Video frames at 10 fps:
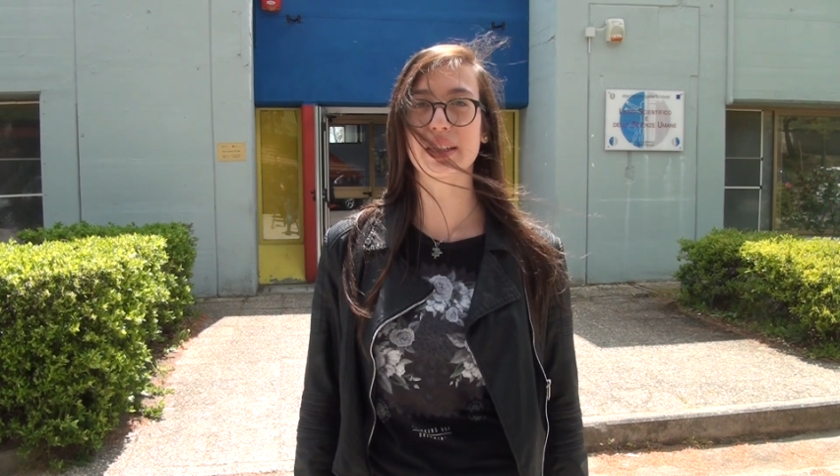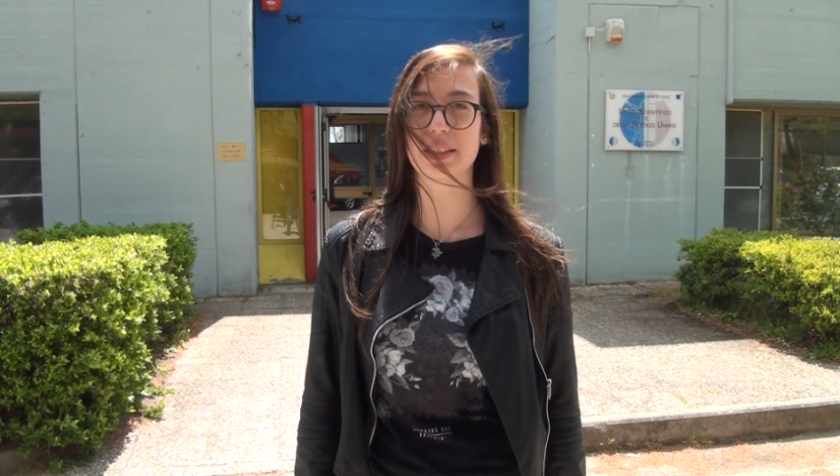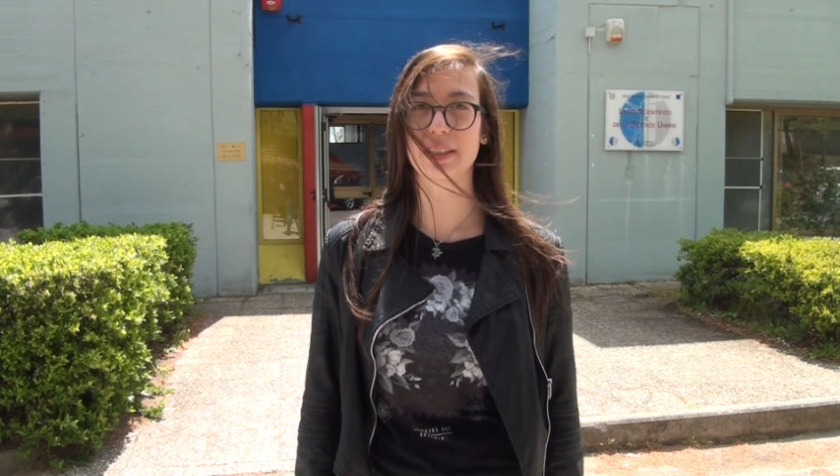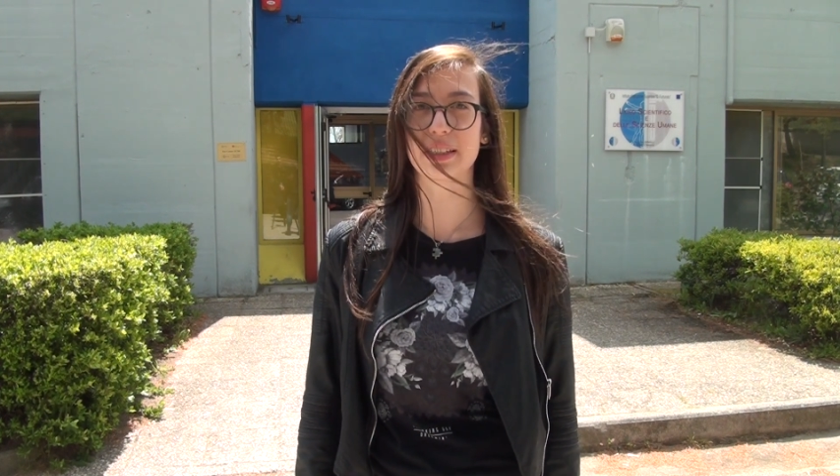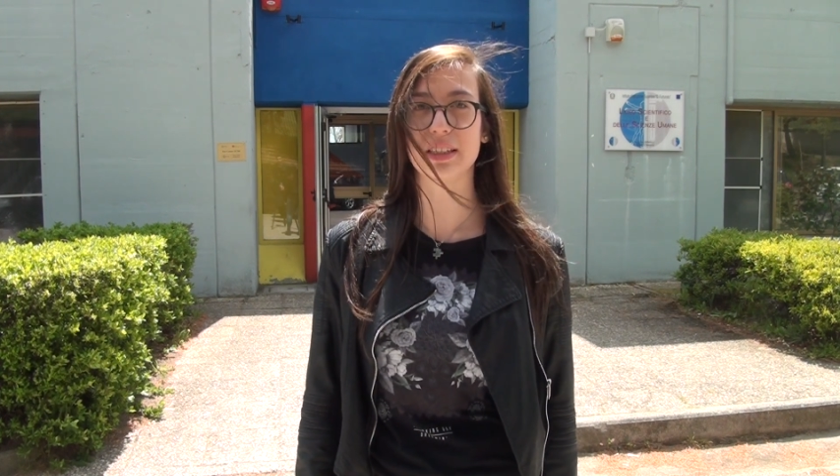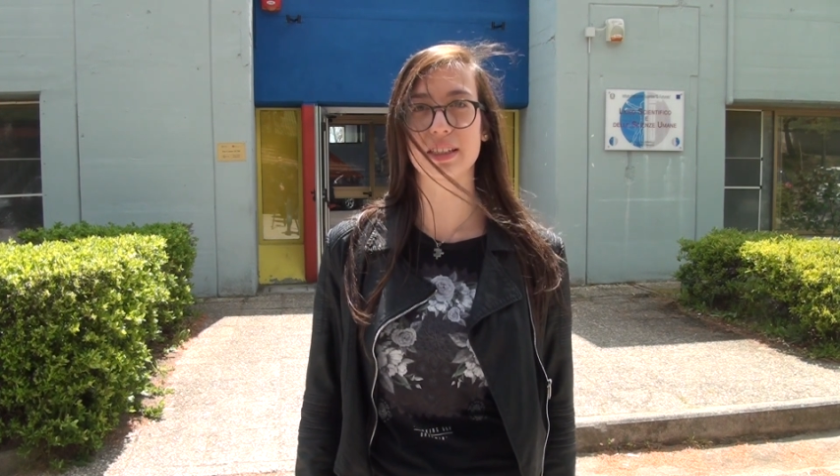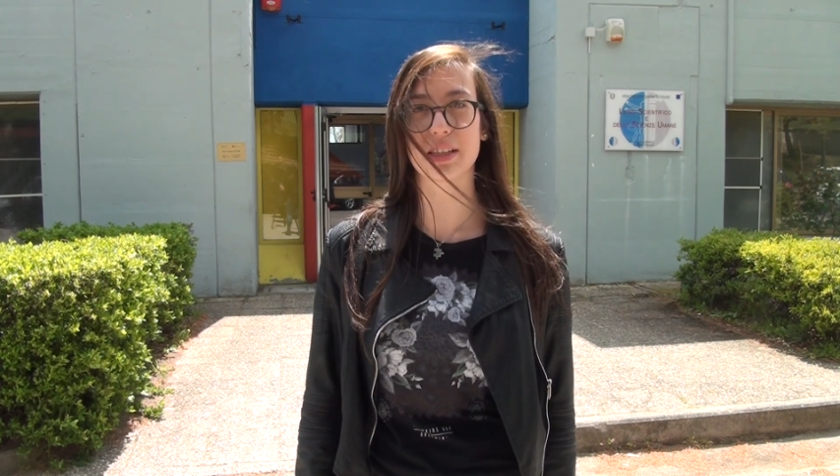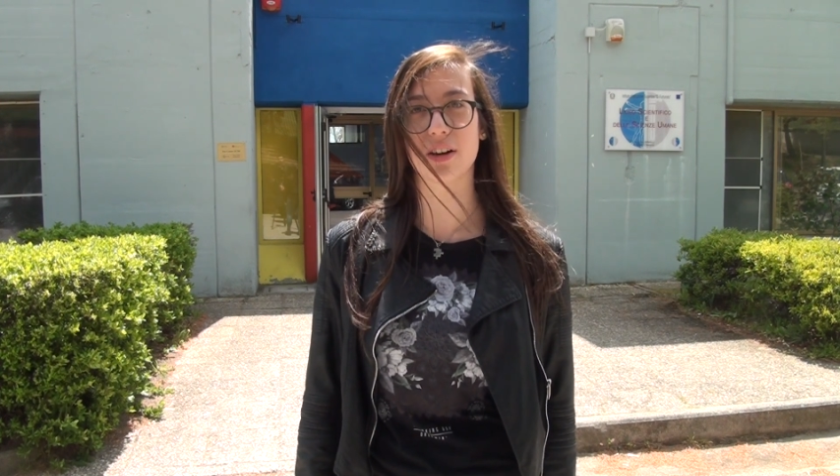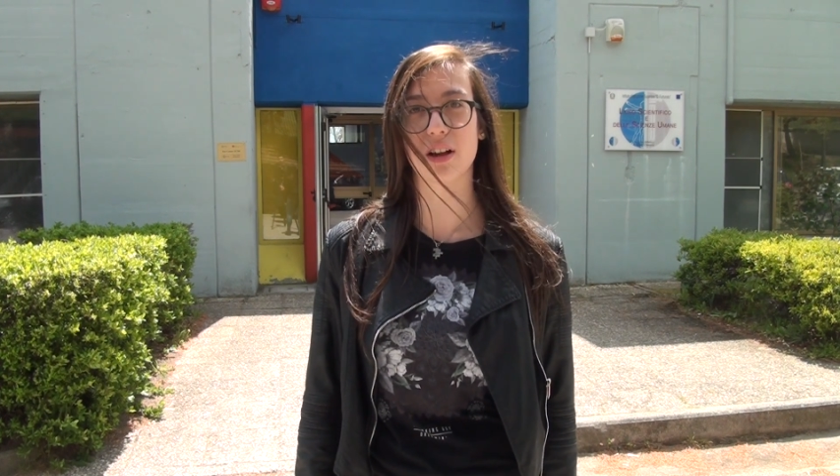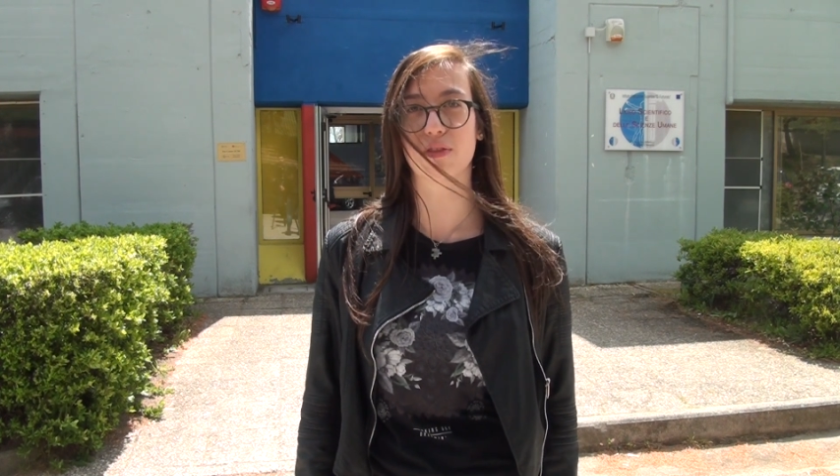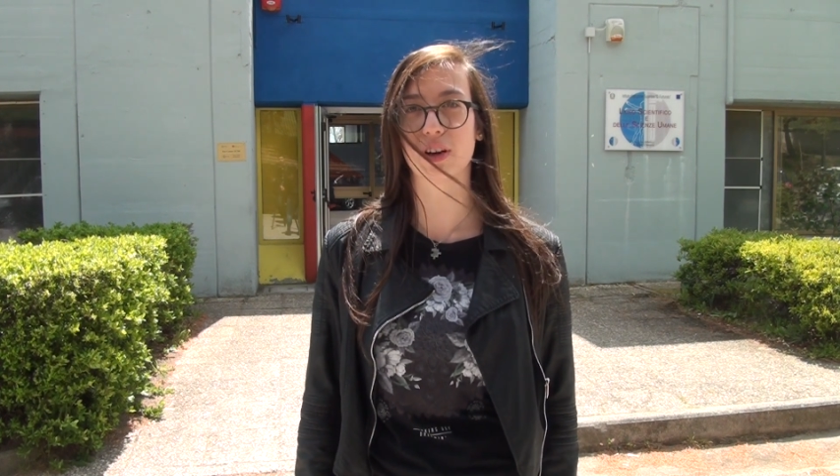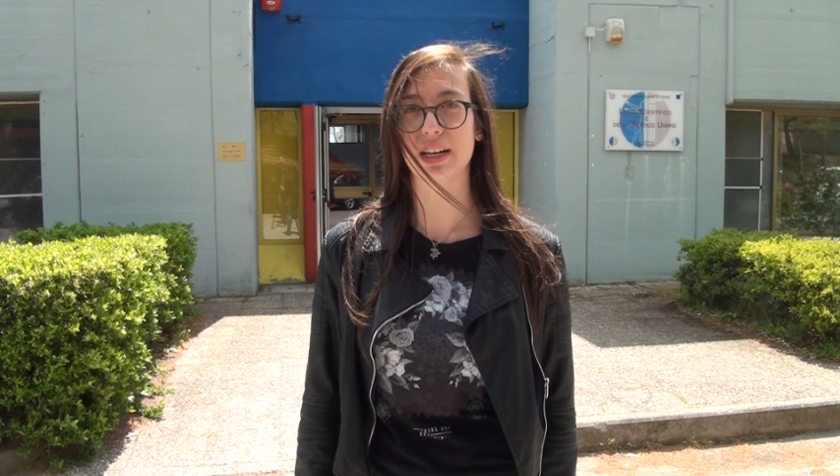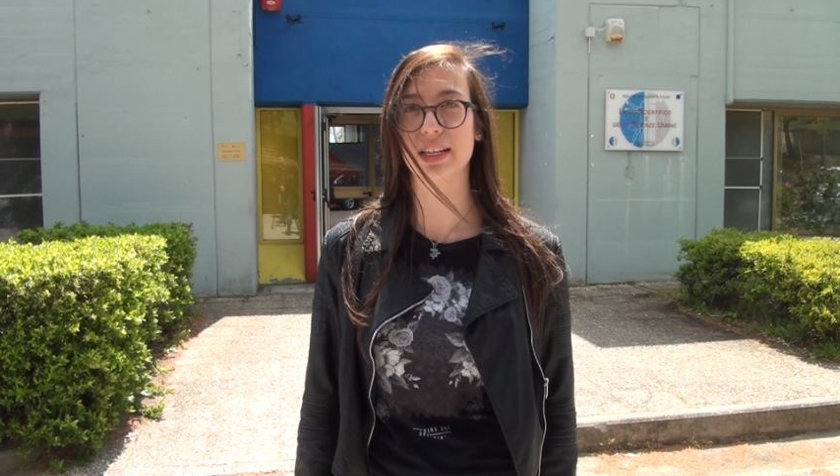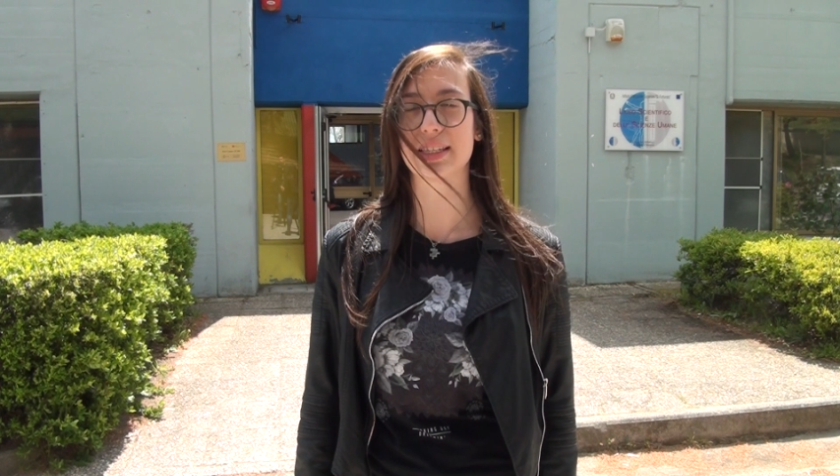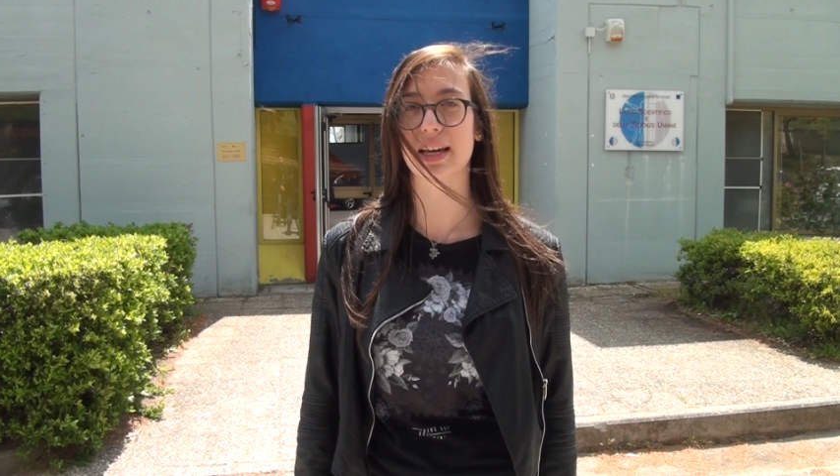because they
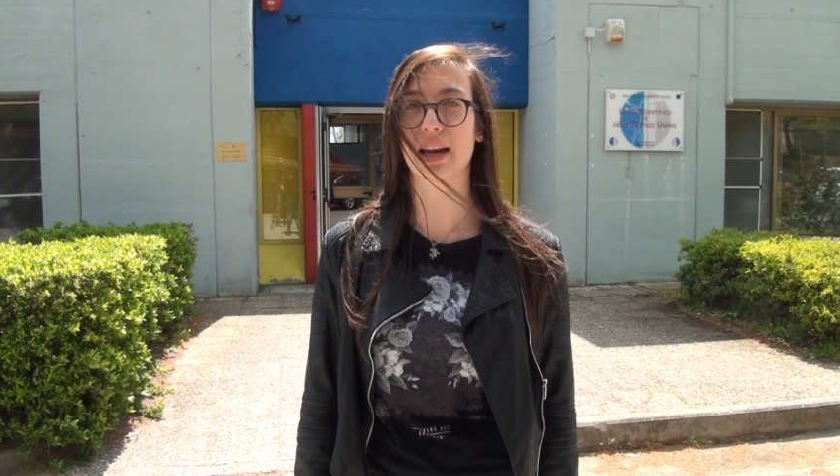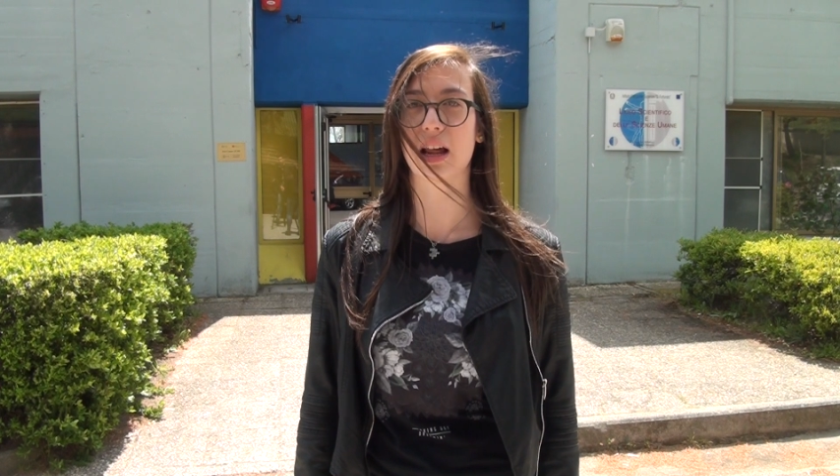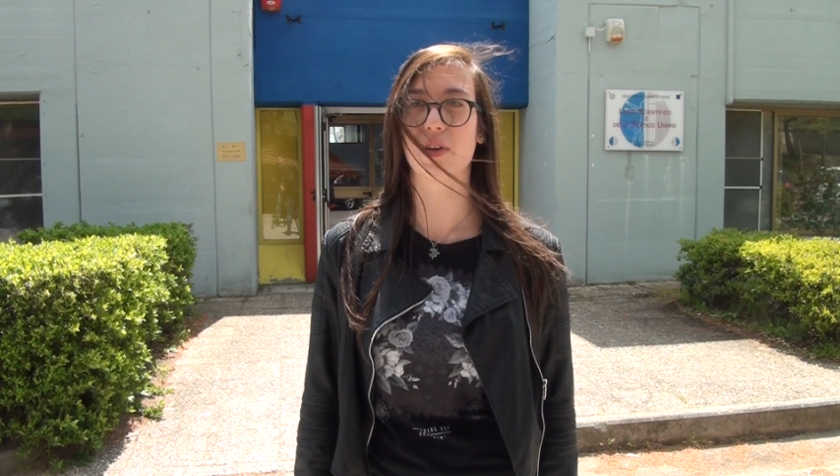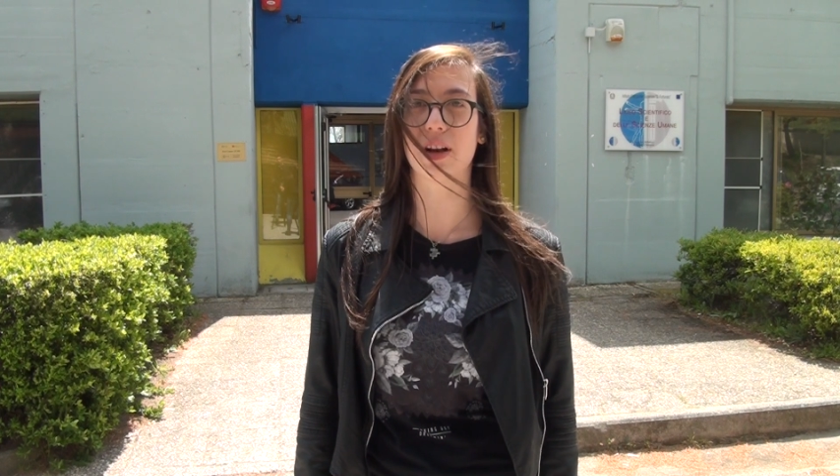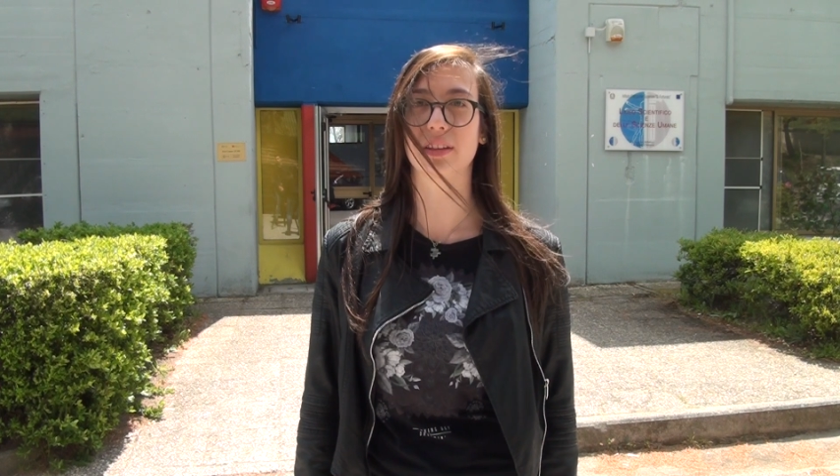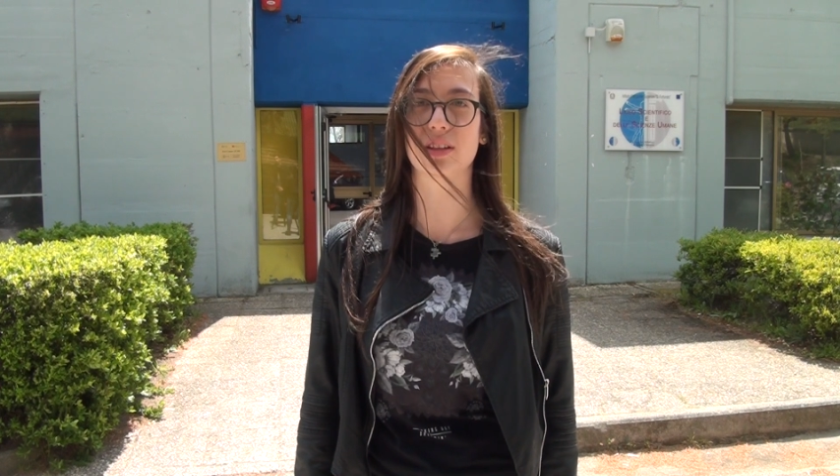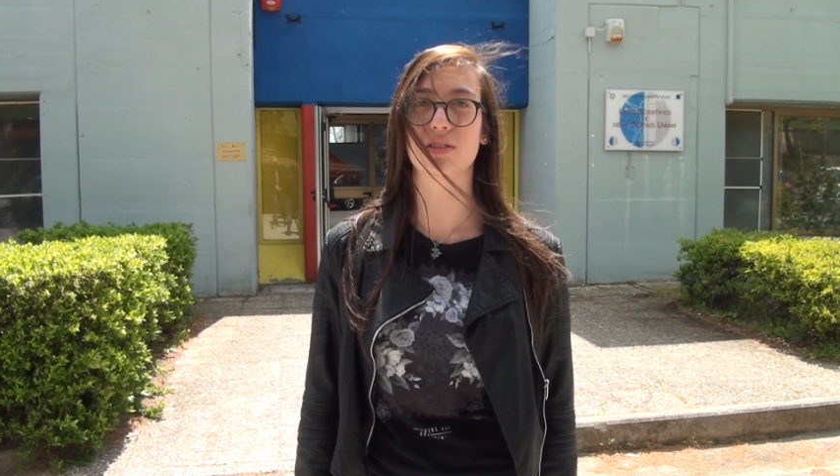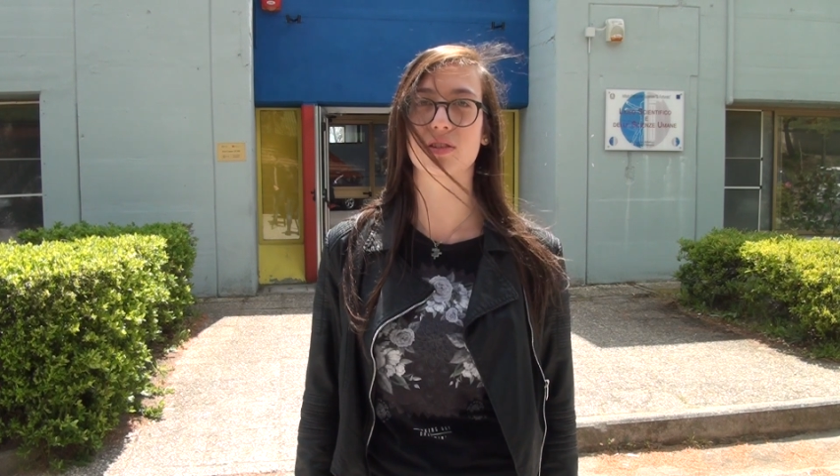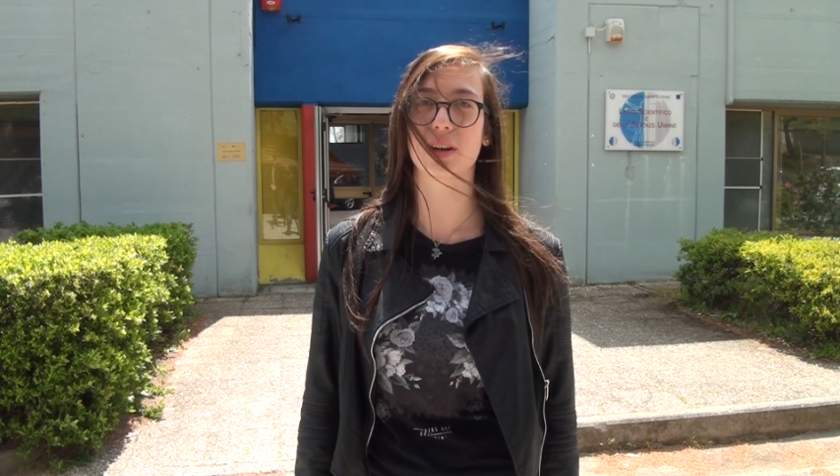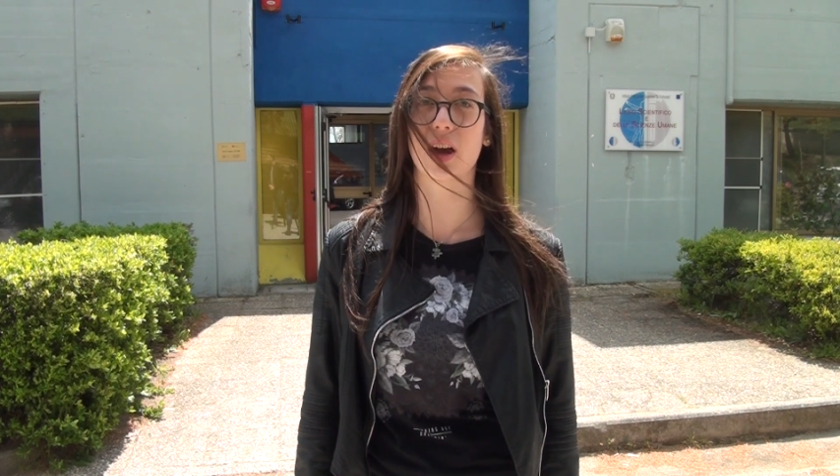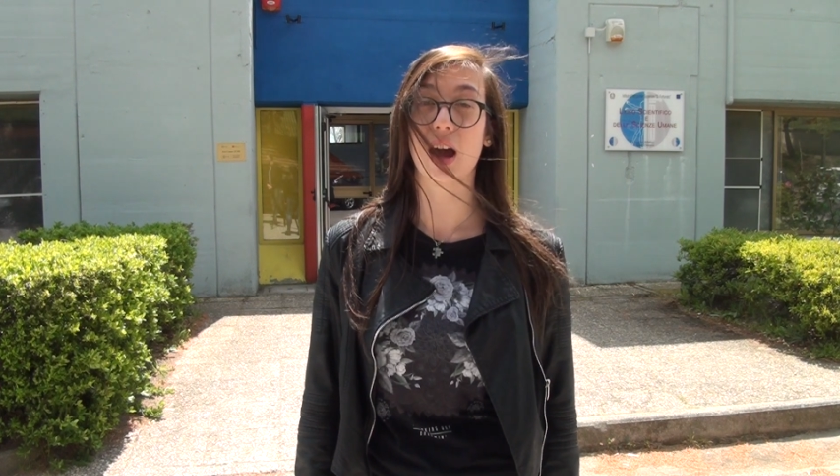concentrated on helping